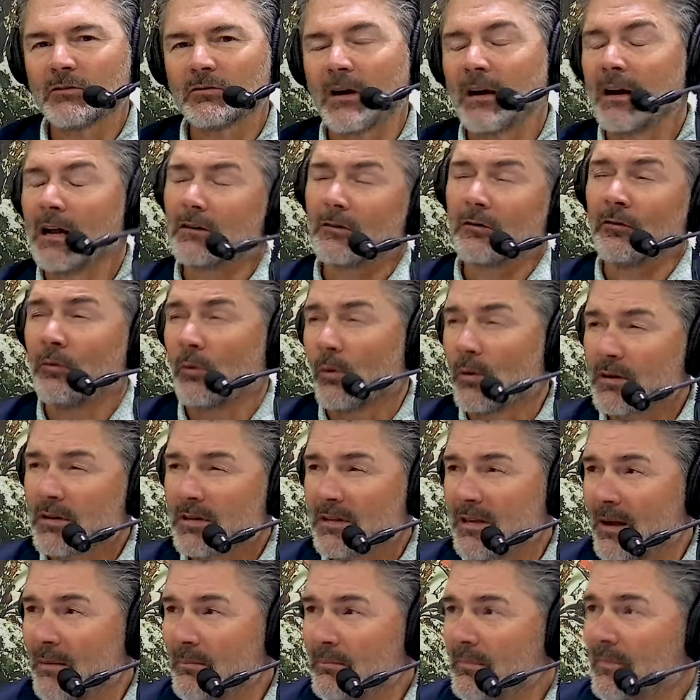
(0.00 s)
not to force
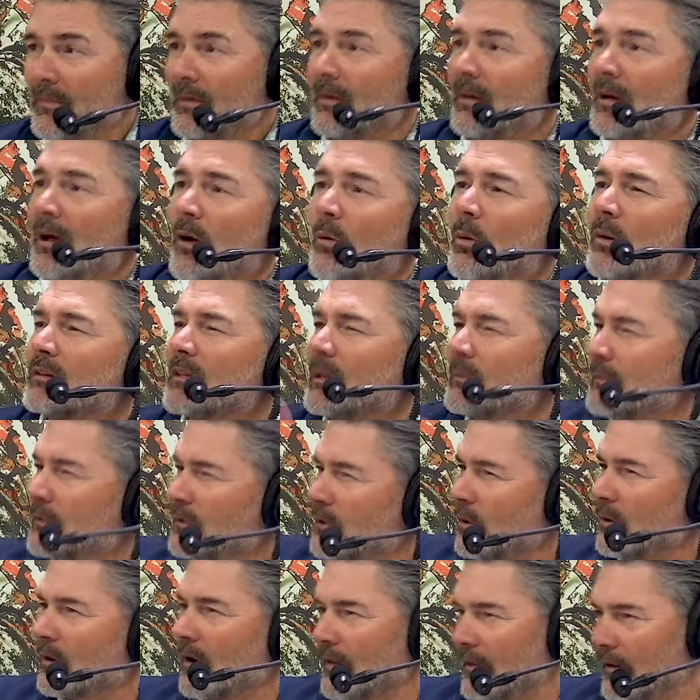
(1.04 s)
them. I want them to
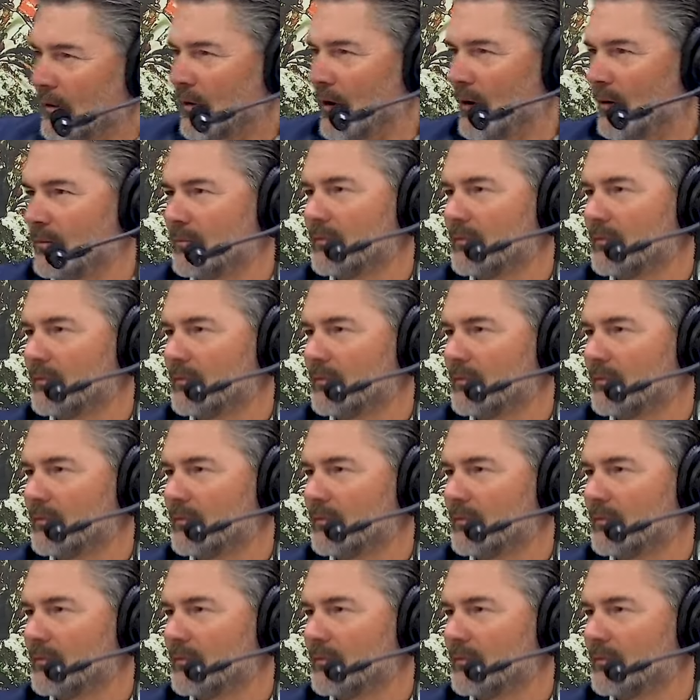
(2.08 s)
do it on their own.